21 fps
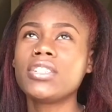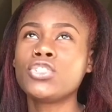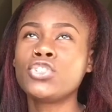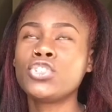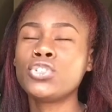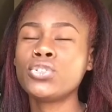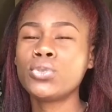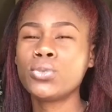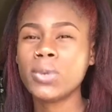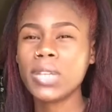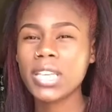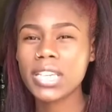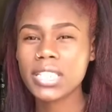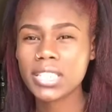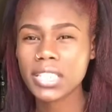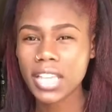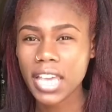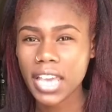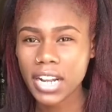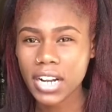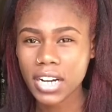2
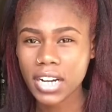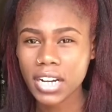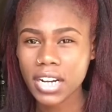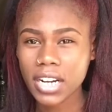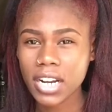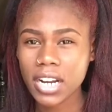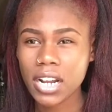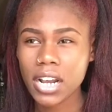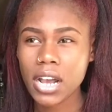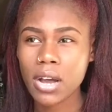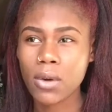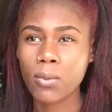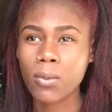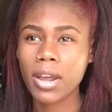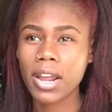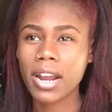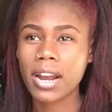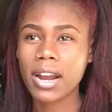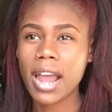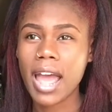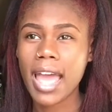weeks later
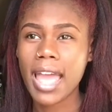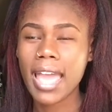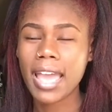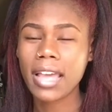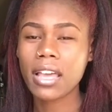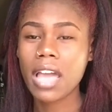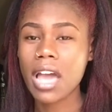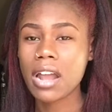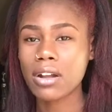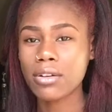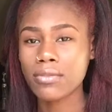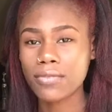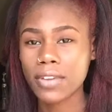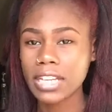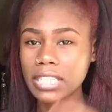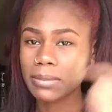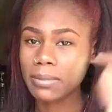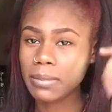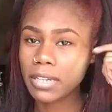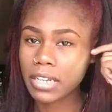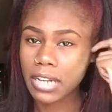where I had got on
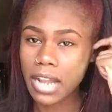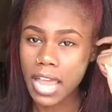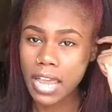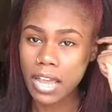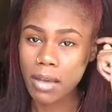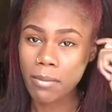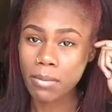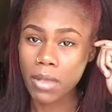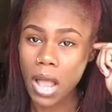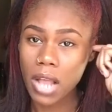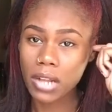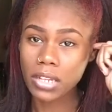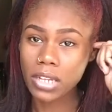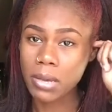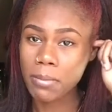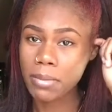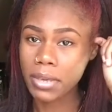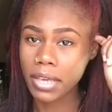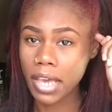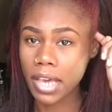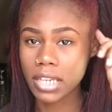Facebook and I unblocked
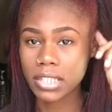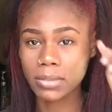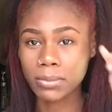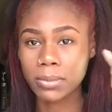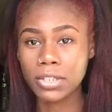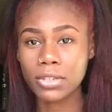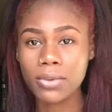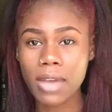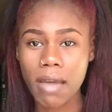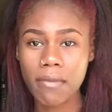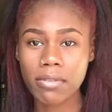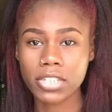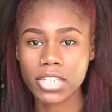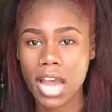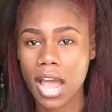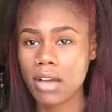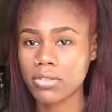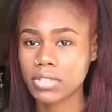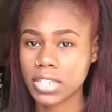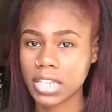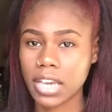him, because we do have a
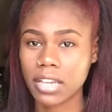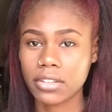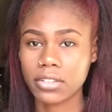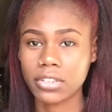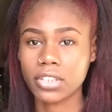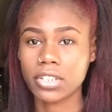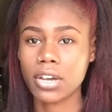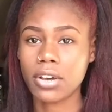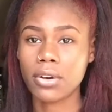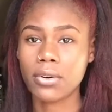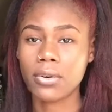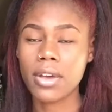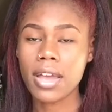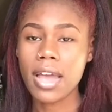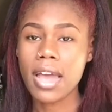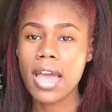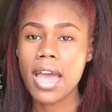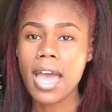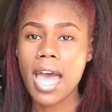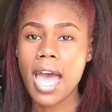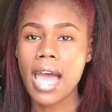child together. So
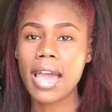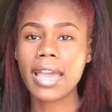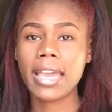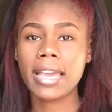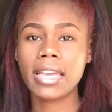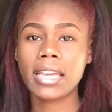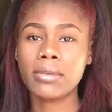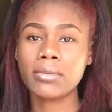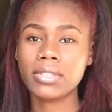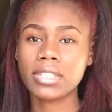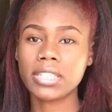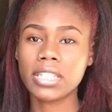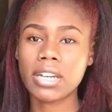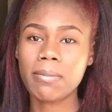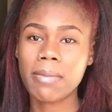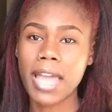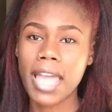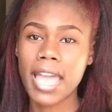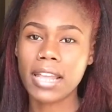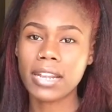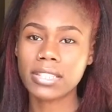it was
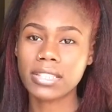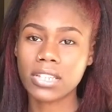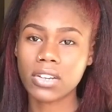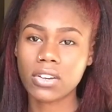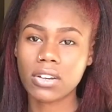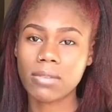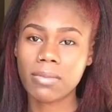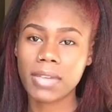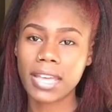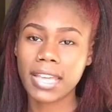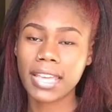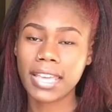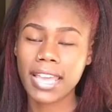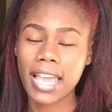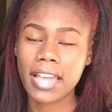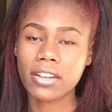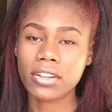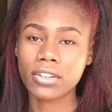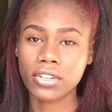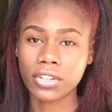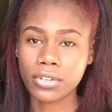something I had to tell him that he
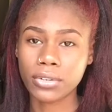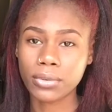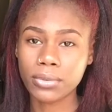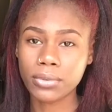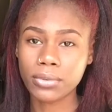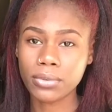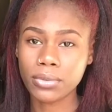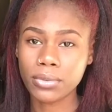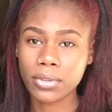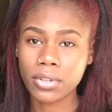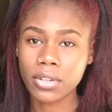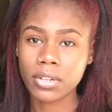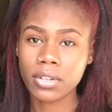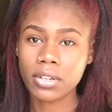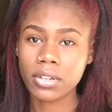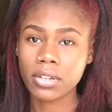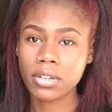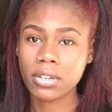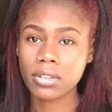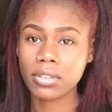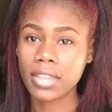had to do,
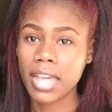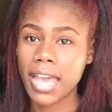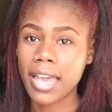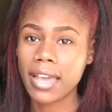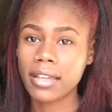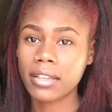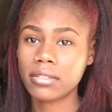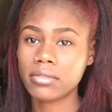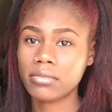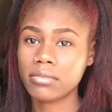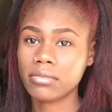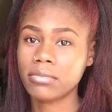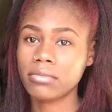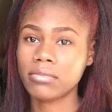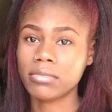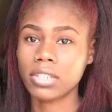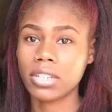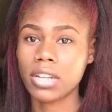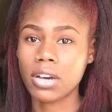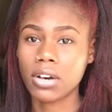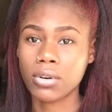that,
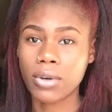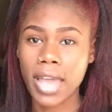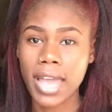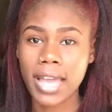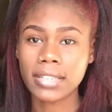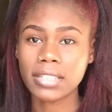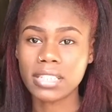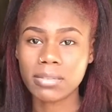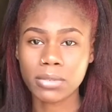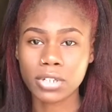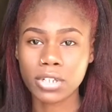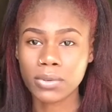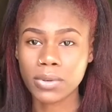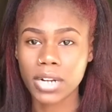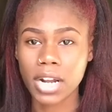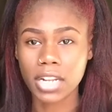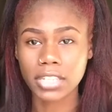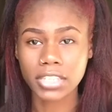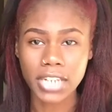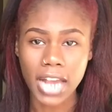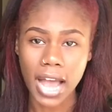you know, has something to do with
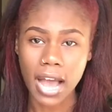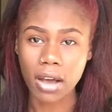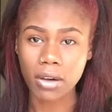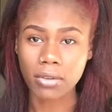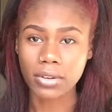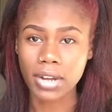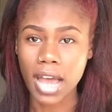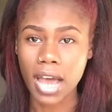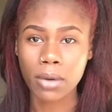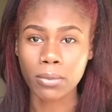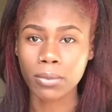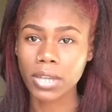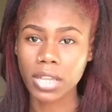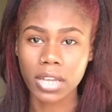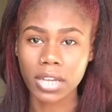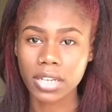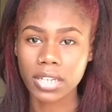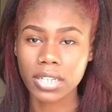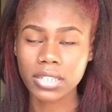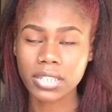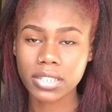our child, not with
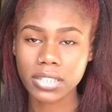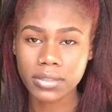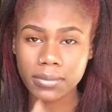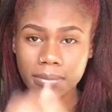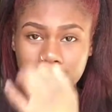us.